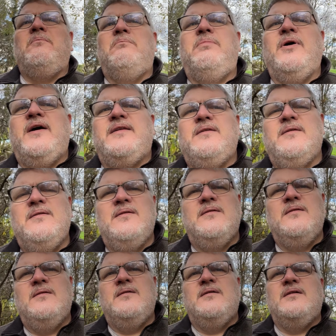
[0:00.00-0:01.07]
But
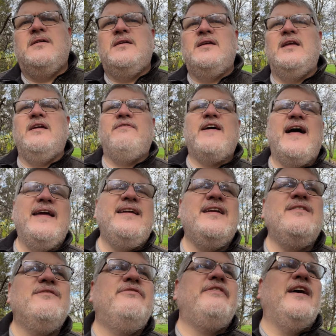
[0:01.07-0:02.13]
if I
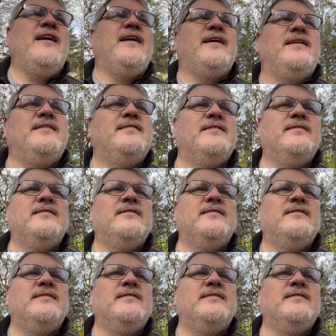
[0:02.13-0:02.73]
can find